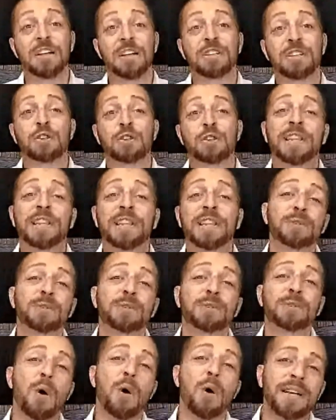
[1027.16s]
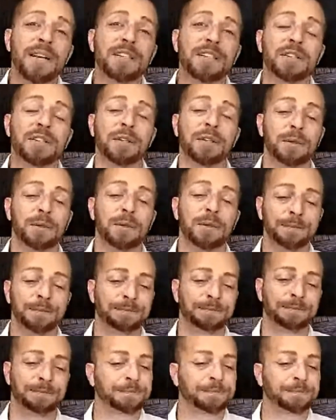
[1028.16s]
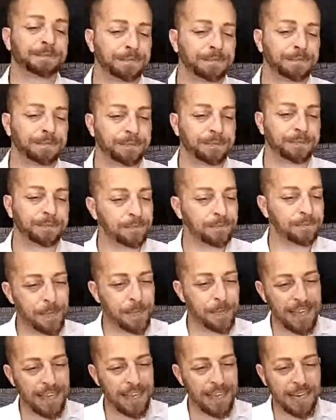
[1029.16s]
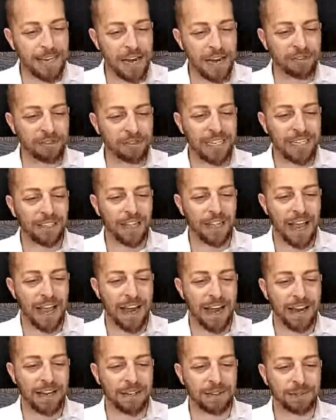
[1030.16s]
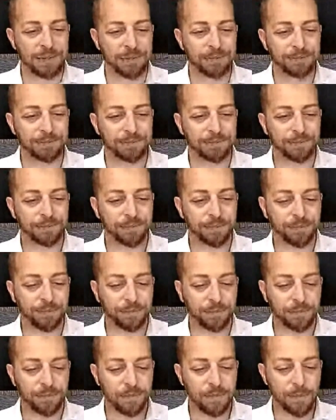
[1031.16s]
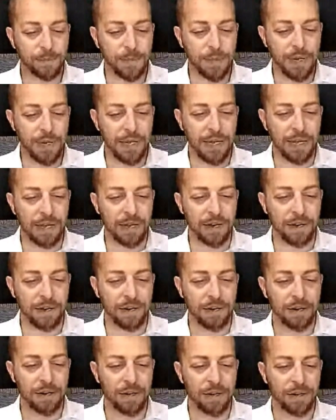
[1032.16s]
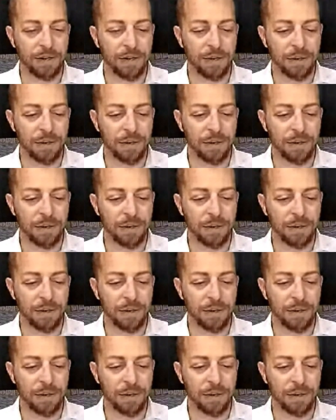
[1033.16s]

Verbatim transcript: So, what this is pointing to is a kind of decline in